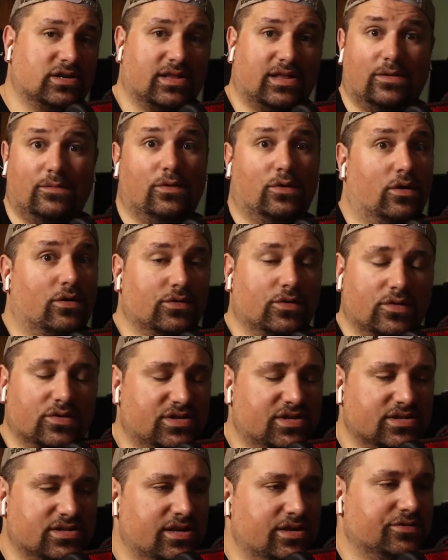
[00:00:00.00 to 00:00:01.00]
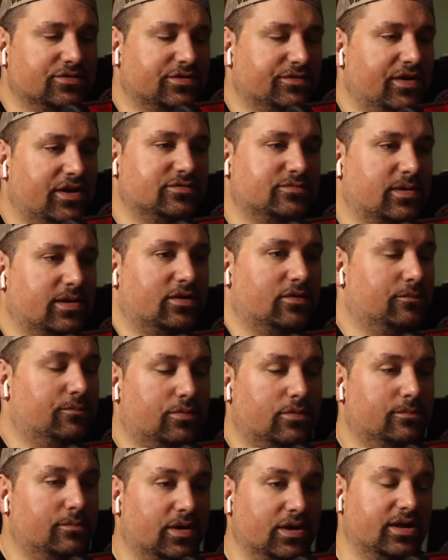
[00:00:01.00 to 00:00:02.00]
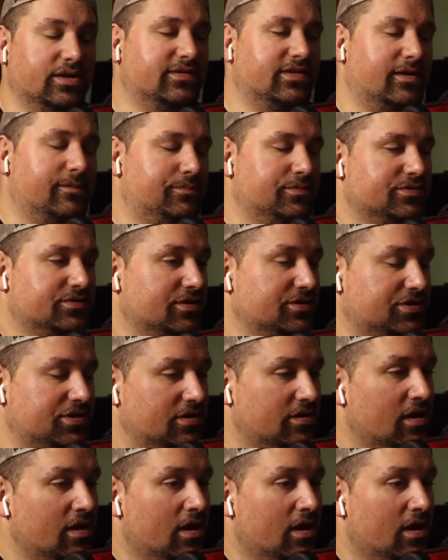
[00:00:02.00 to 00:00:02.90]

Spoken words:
I think we all know this as Eagles fans, why they don't put money into that position.